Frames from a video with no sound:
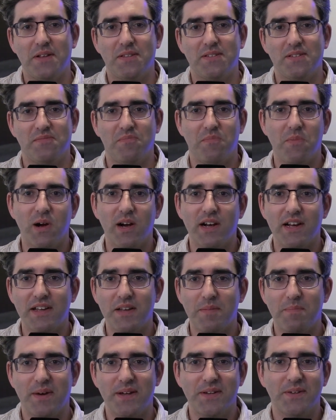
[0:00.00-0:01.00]

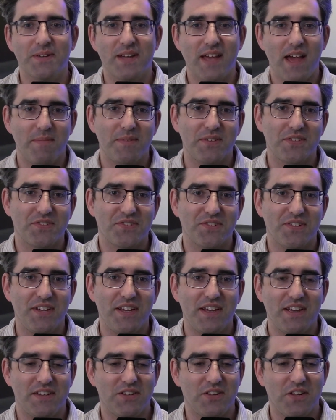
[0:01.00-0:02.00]
outsmarted
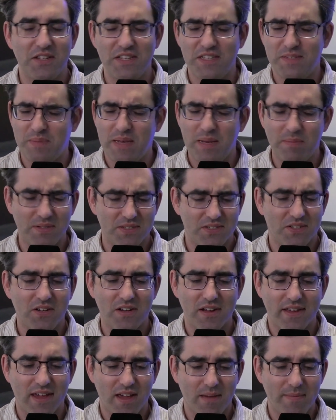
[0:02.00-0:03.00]
biochemistry and all these people
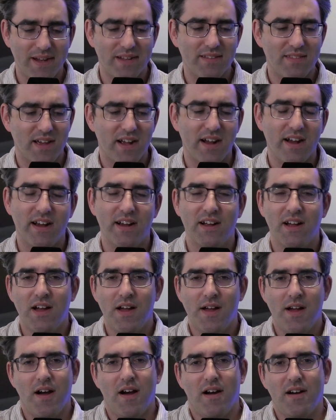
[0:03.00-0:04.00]
talking about their
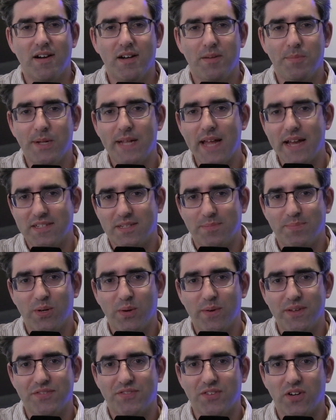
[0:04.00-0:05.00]
horrible
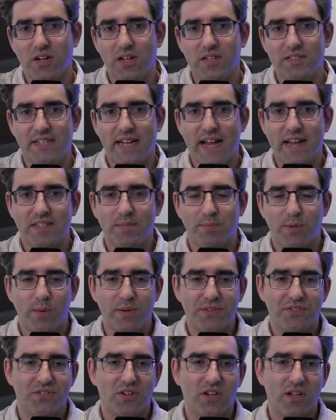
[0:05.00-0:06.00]
Lexapro withdrawals, and Lexapro
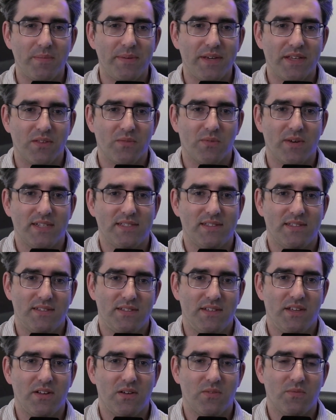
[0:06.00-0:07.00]
withdrawal being the worst,
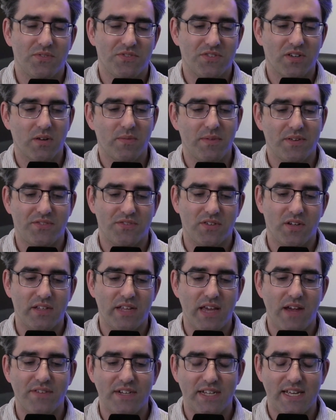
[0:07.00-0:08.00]
drug withdrawal
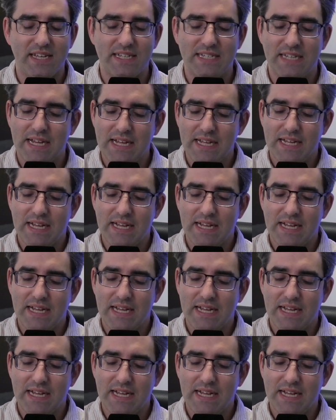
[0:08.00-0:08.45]
they ever did.